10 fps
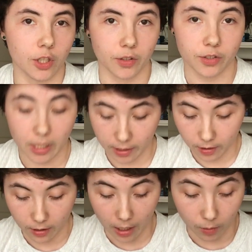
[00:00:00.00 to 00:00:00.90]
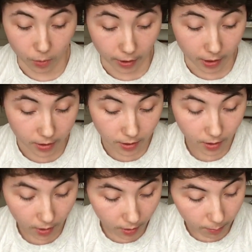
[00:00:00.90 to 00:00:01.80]
another second and I will get
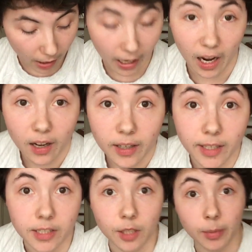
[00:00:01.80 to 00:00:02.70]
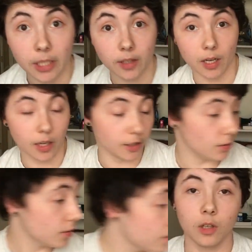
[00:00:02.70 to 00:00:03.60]
my STP that I
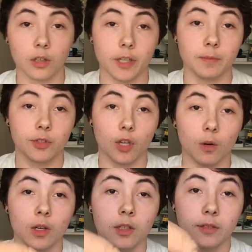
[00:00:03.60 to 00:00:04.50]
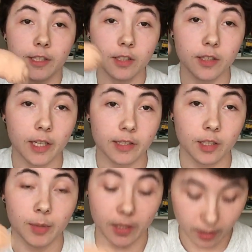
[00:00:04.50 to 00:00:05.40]
use. Okay, so this is the
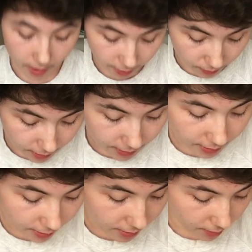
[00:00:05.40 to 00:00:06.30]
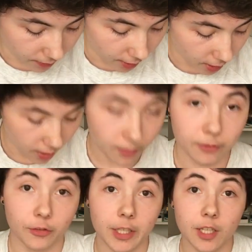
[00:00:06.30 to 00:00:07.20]
STP that I use. This is the
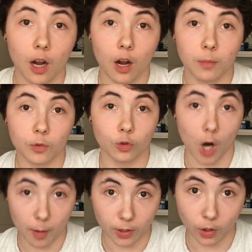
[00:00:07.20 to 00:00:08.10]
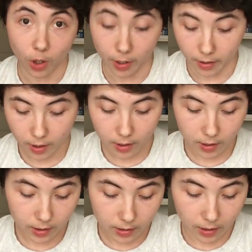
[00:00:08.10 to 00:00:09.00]
Freetom Robin Hood.
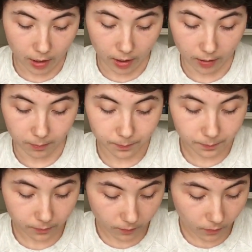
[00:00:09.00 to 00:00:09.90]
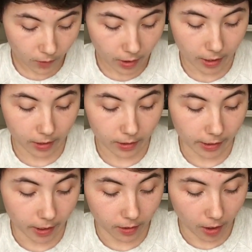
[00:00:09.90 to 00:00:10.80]
Um, and
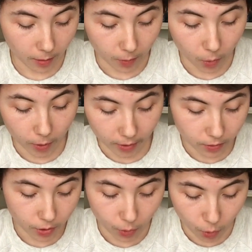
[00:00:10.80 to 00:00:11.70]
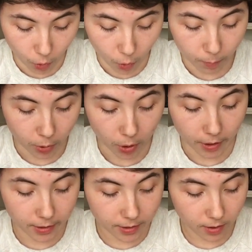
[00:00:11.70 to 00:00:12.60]
again, I'm going to put
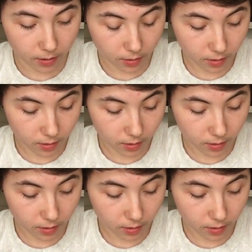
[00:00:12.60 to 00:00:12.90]
it